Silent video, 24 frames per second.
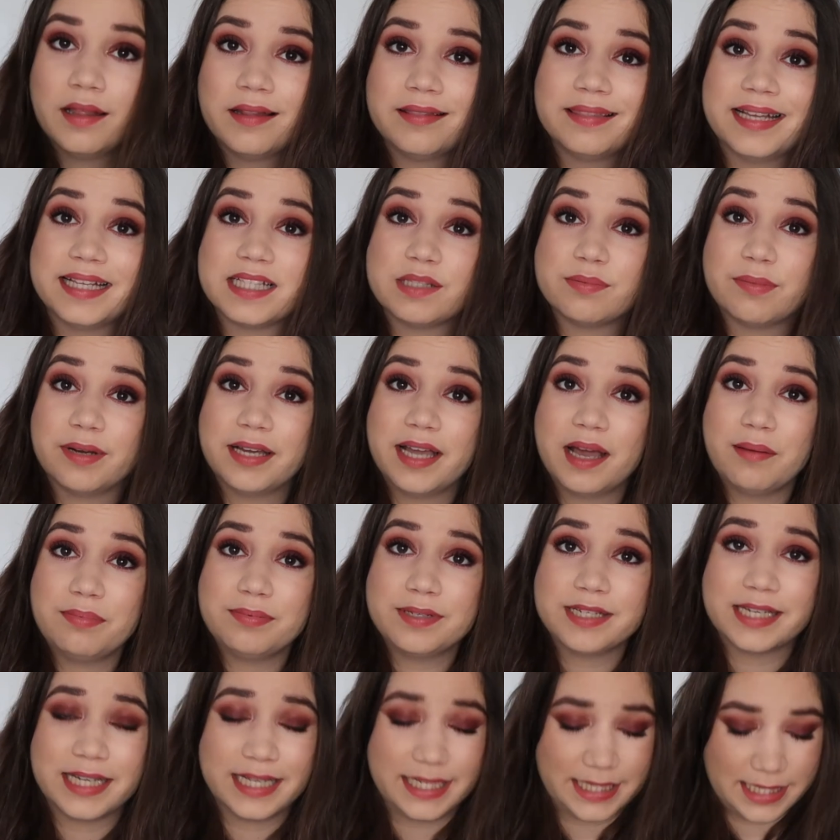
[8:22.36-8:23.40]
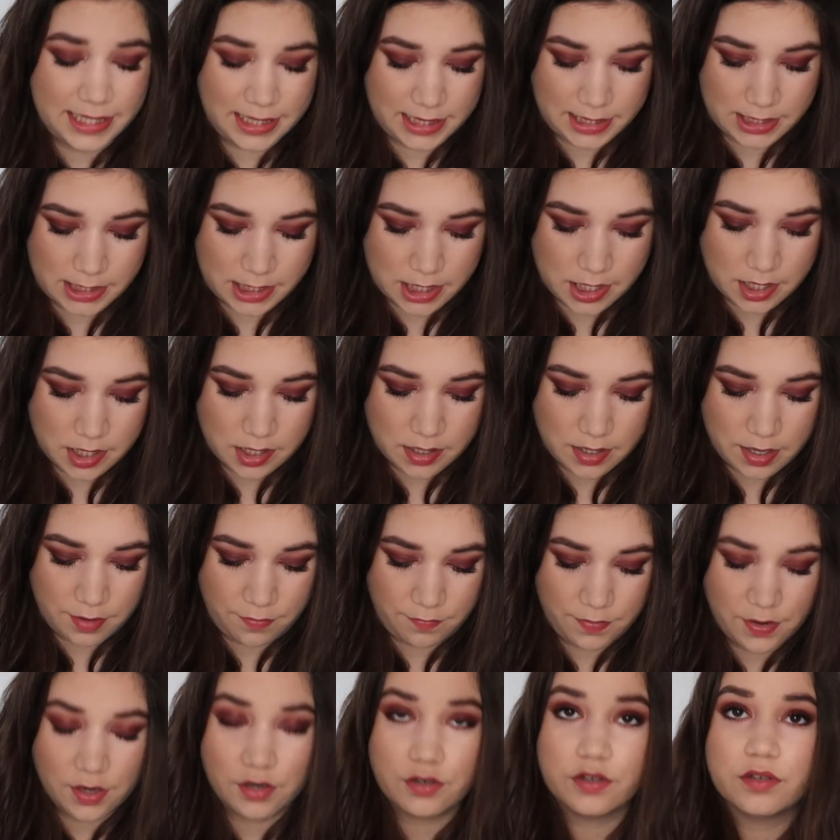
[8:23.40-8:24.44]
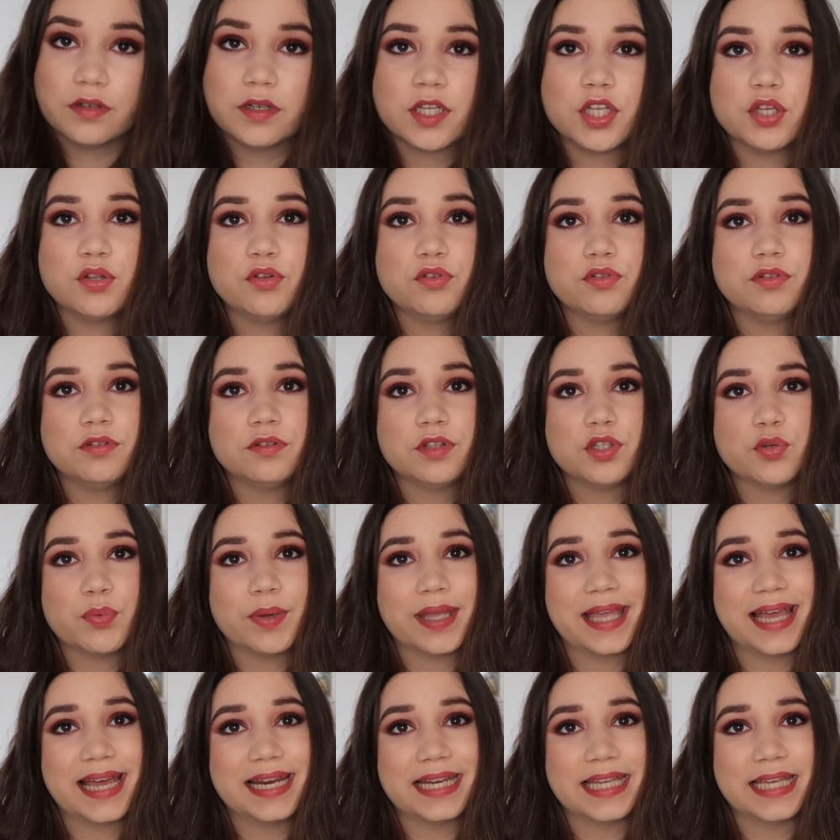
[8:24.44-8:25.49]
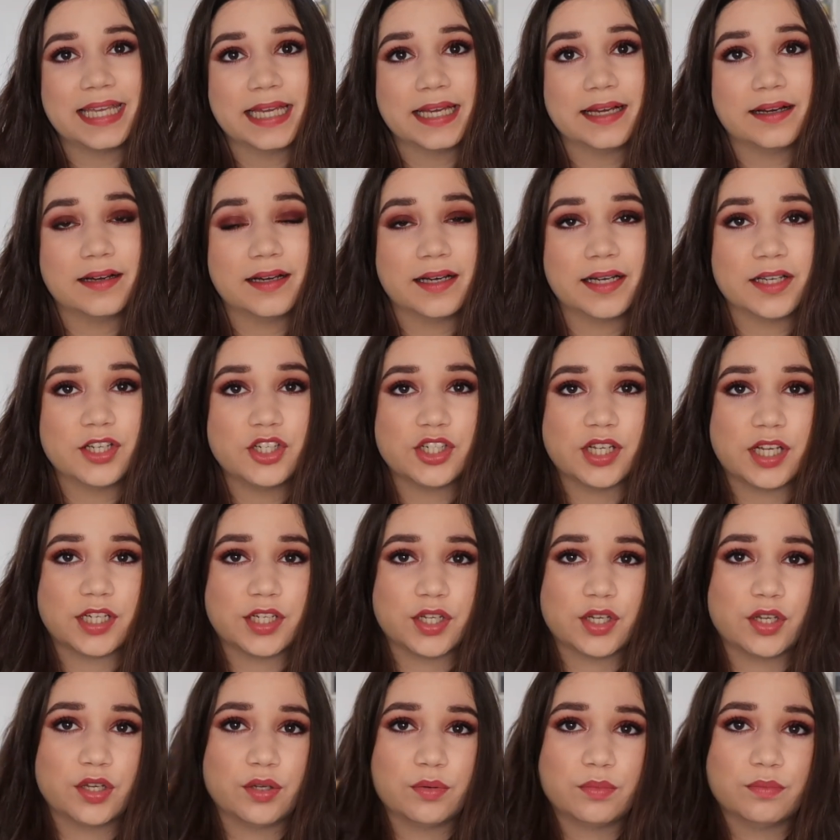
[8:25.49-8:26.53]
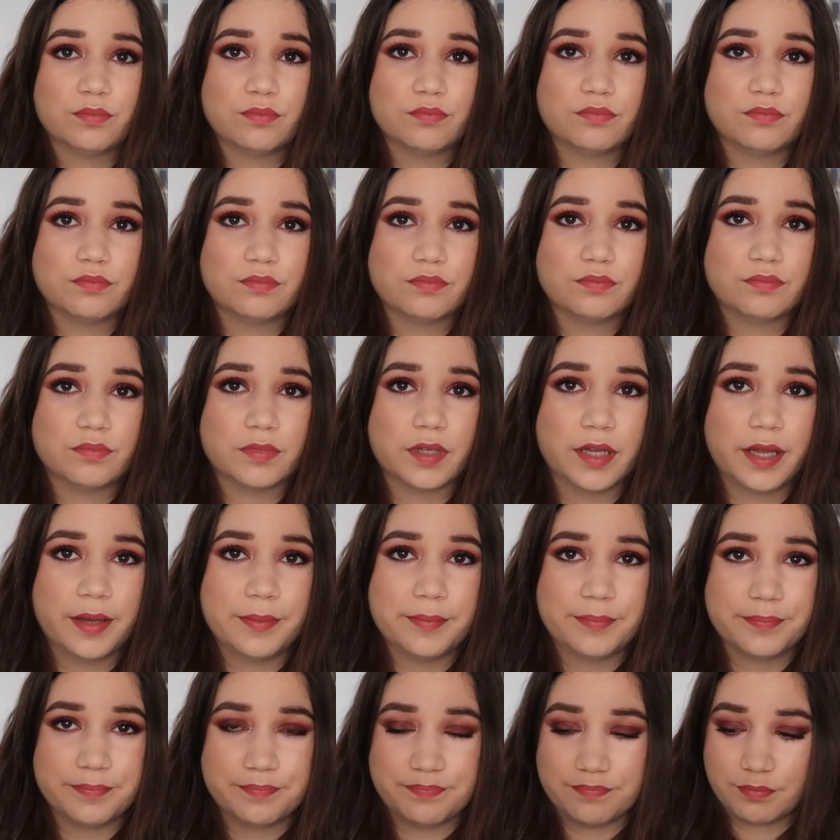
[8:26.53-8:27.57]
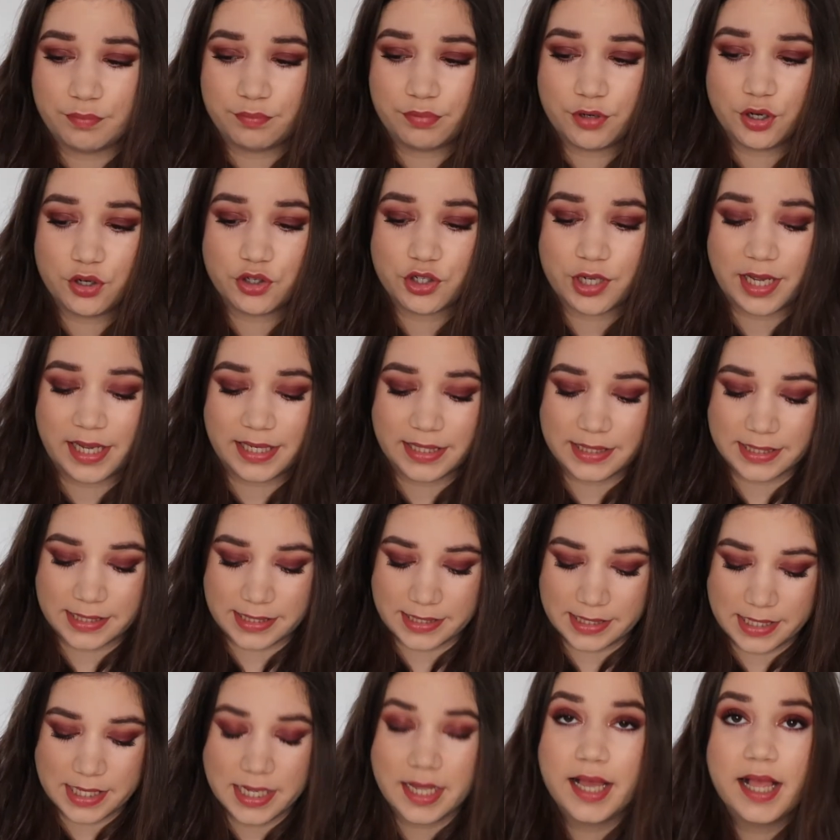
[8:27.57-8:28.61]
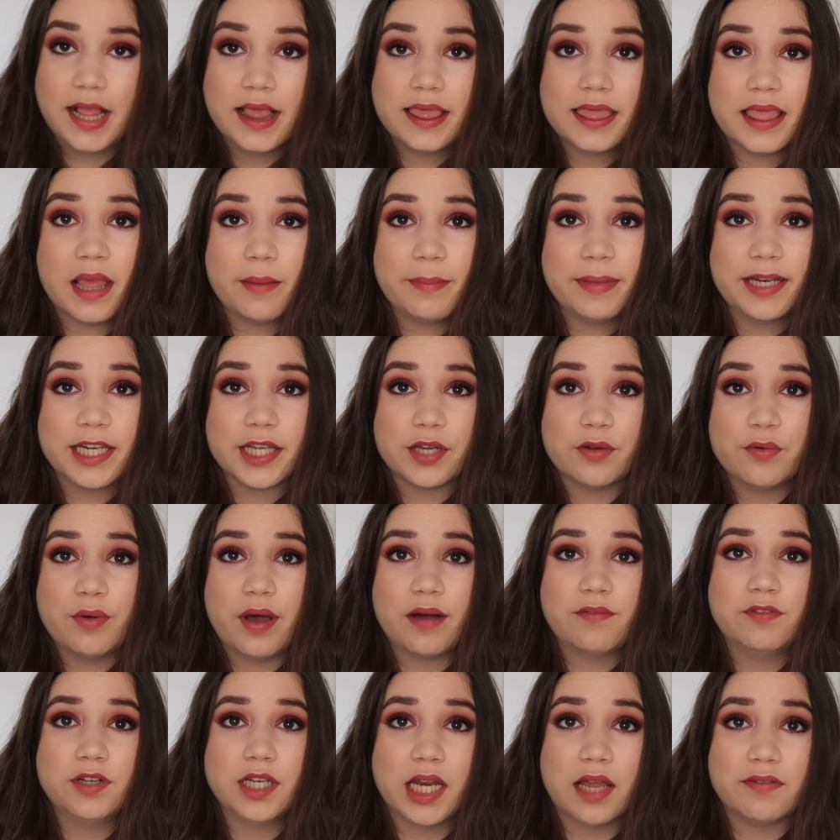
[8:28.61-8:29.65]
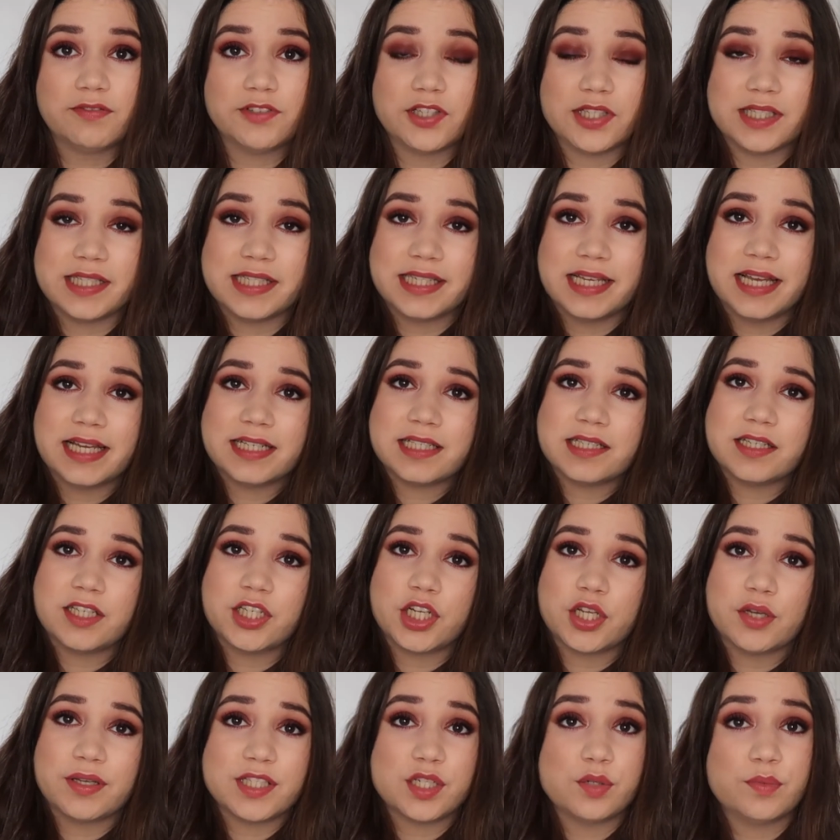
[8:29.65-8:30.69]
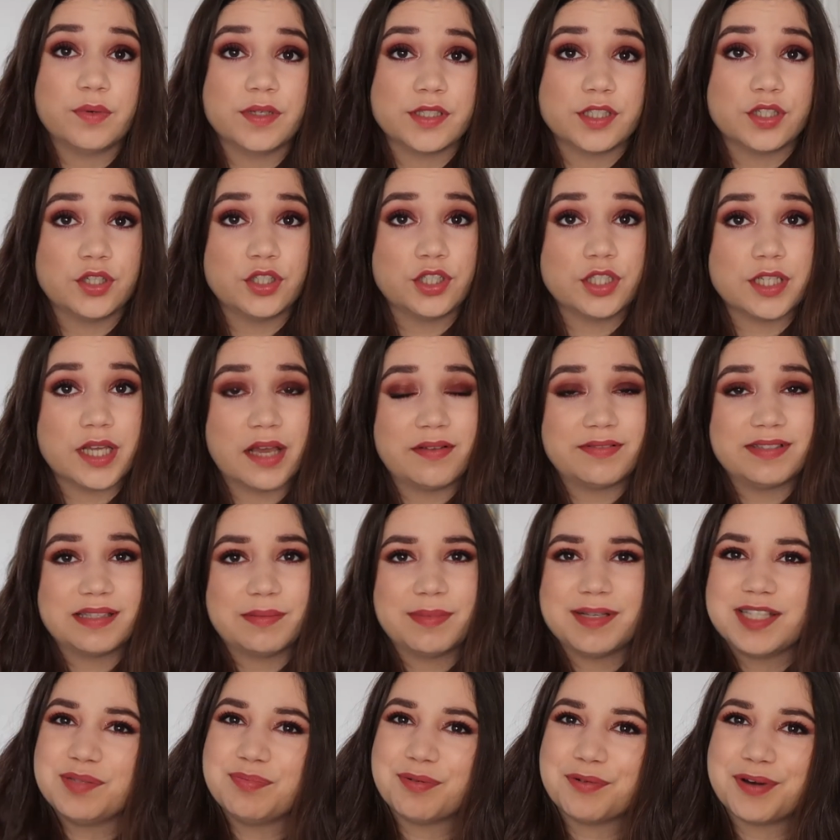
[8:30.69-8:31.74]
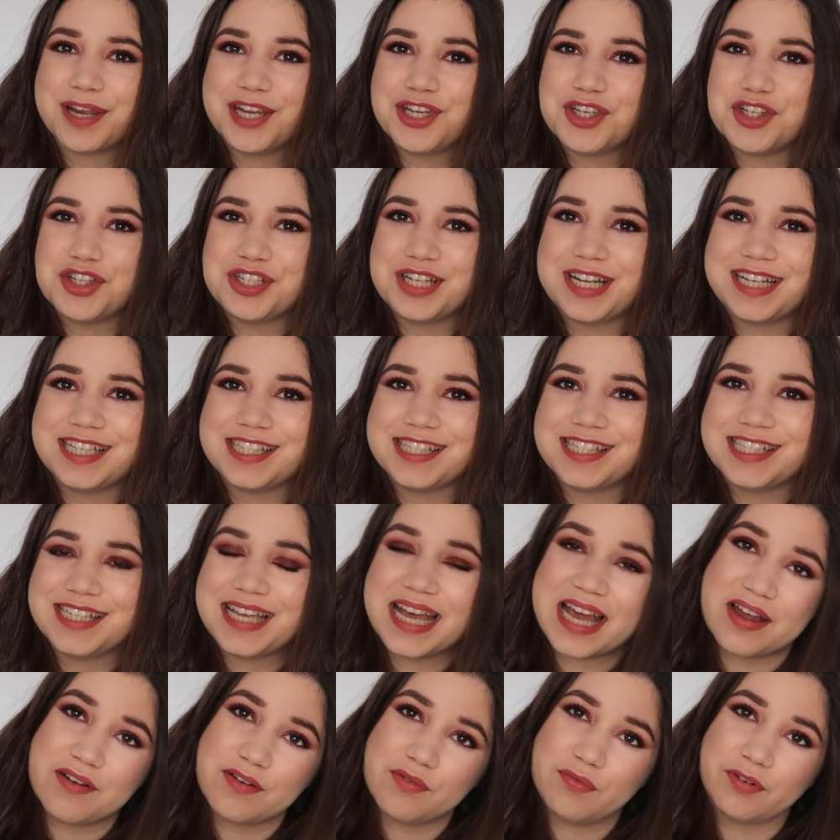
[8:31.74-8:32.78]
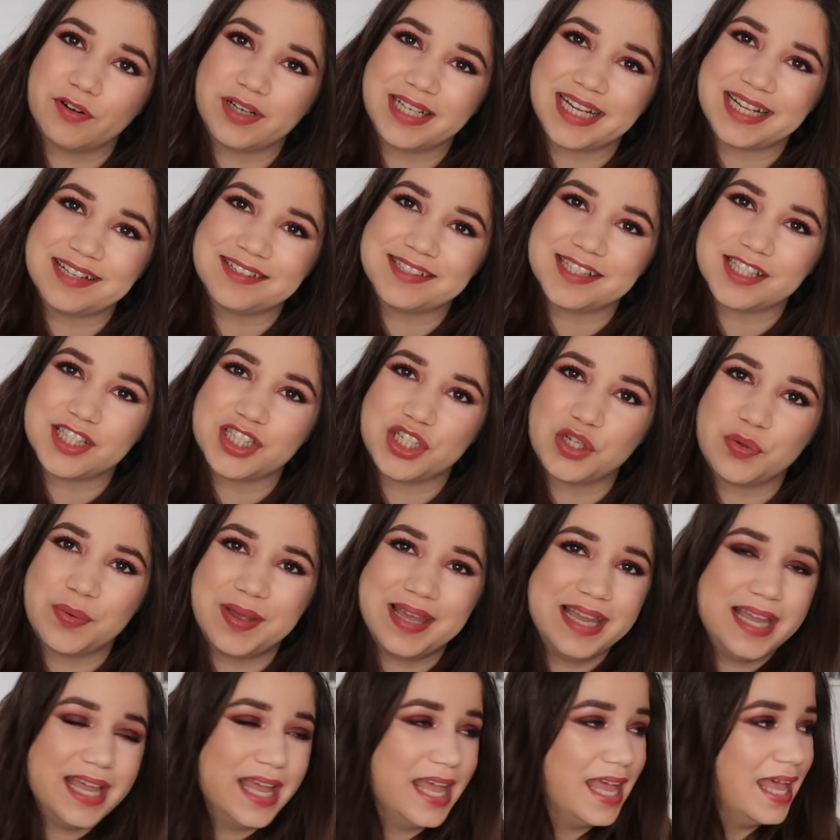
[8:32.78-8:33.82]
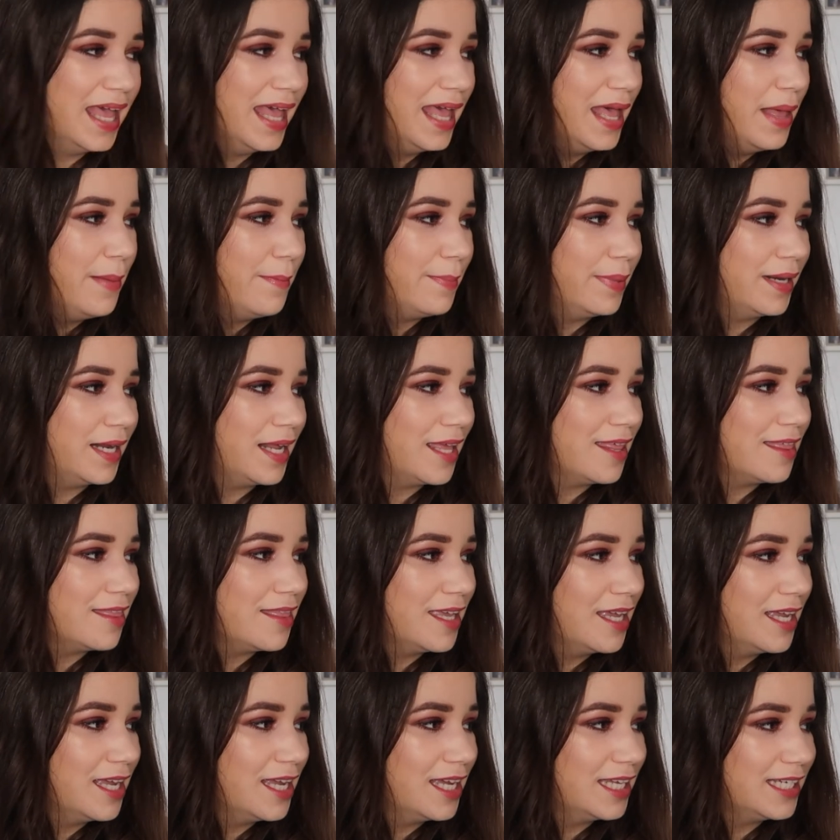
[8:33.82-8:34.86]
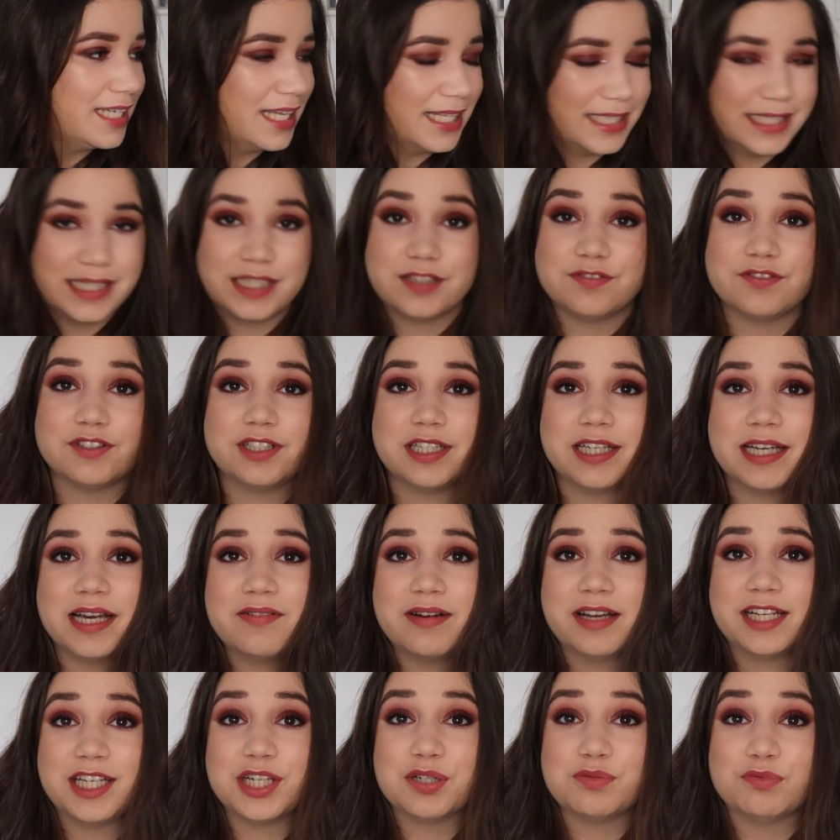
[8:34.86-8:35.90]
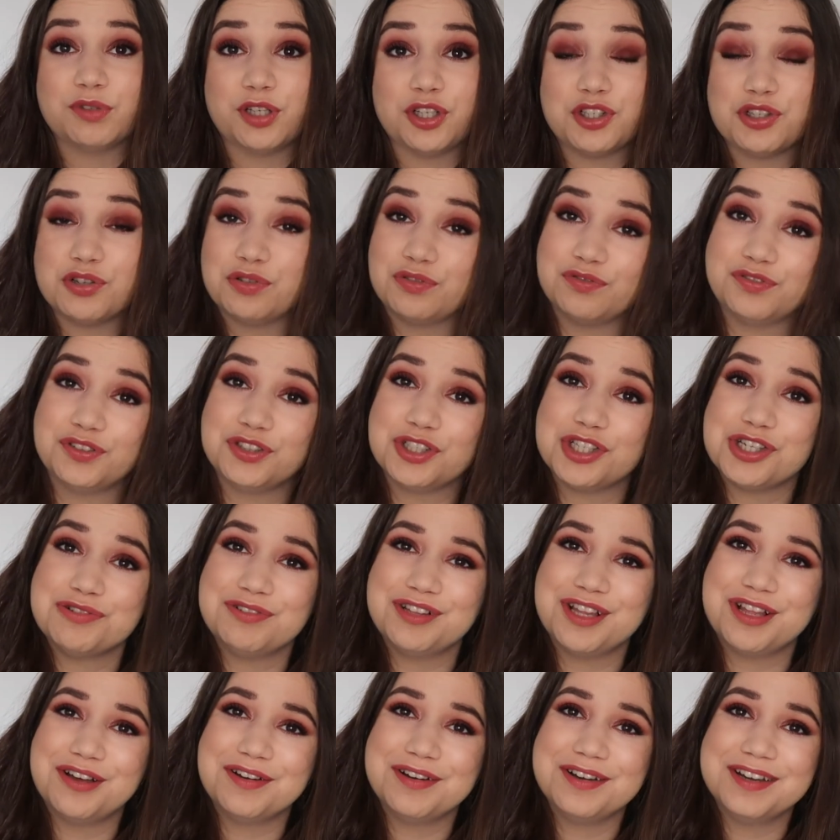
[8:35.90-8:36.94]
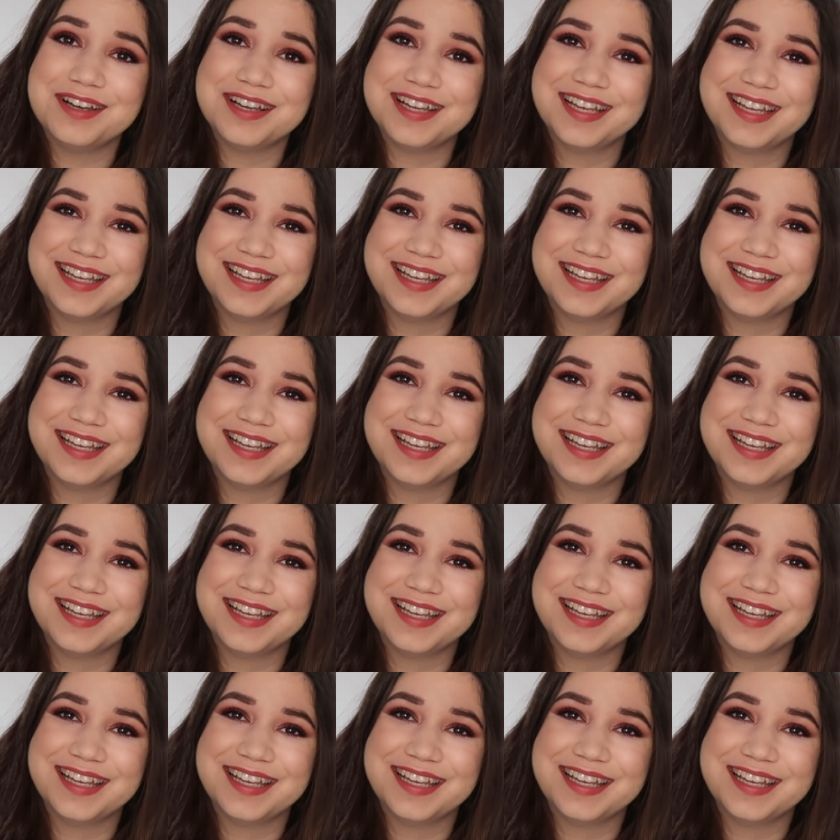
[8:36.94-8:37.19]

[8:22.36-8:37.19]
that's my update. So if you're doing any eyeshadow projects, let me know. I would love to see it. You know, it's always good to have some inspiration and see how everyone else is doing. But I think that's it for now. I don't want to talk for too long